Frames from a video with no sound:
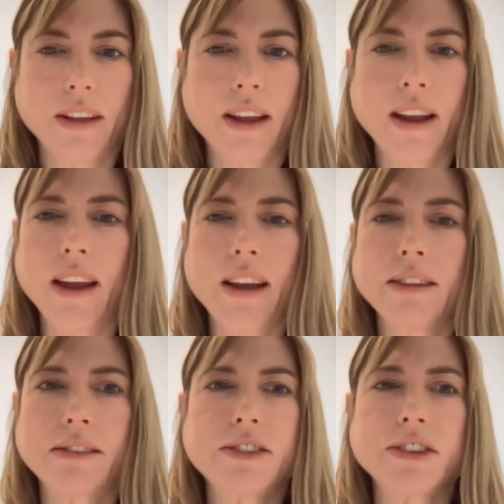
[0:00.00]

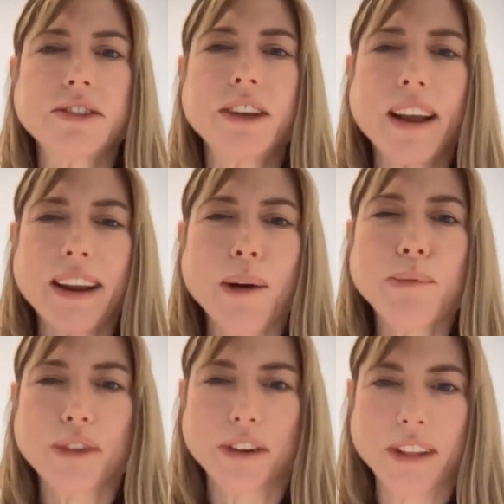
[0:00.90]
It's just not
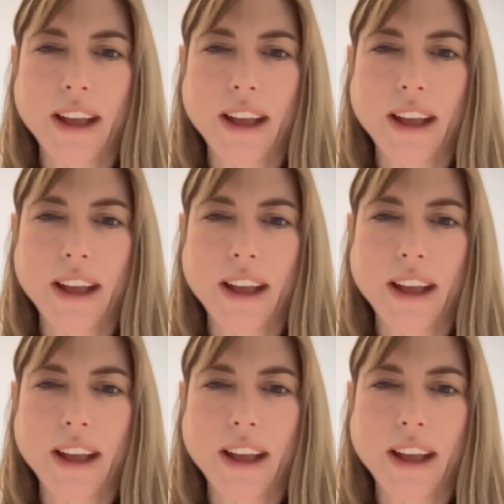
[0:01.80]
helpful.